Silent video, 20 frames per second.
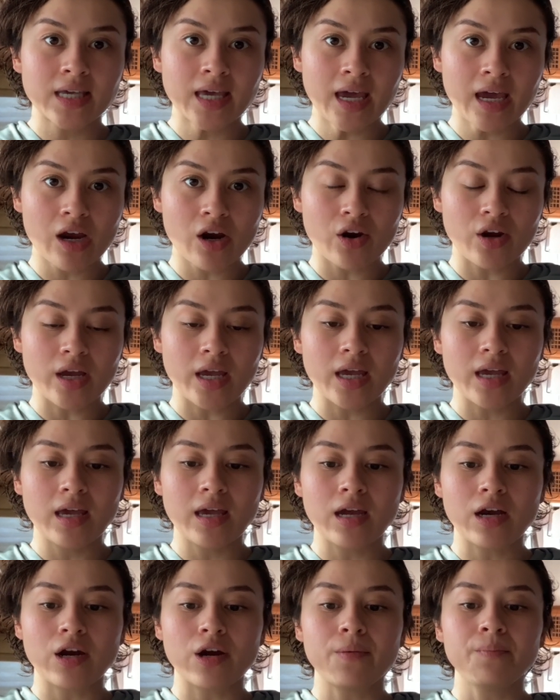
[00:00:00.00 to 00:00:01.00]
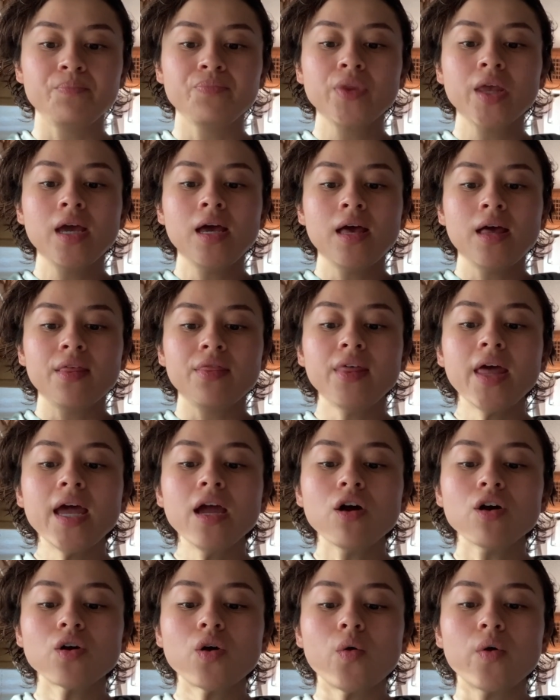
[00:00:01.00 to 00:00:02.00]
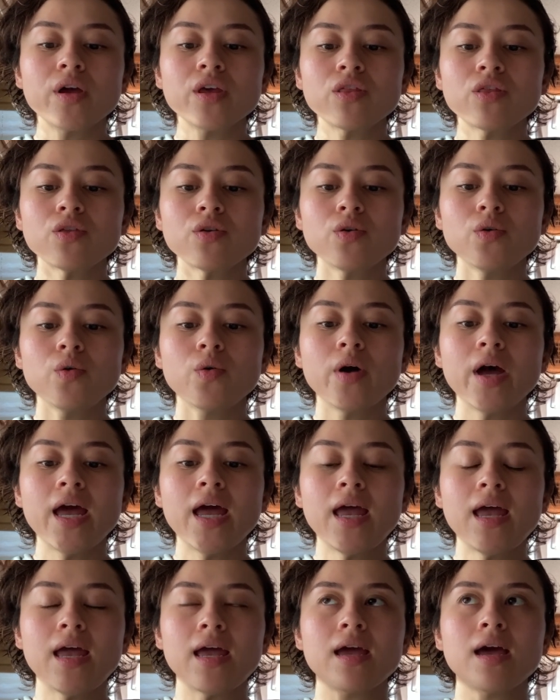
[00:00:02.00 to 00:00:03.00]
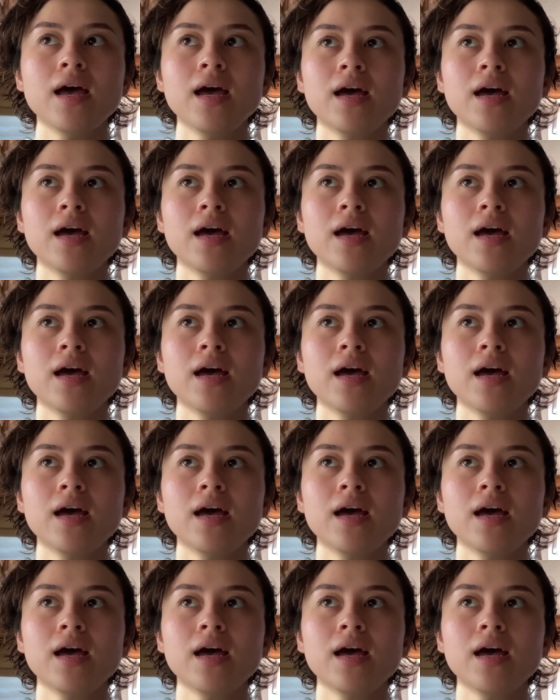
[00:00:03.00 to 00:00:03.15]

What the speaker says: carrying here. They are going through a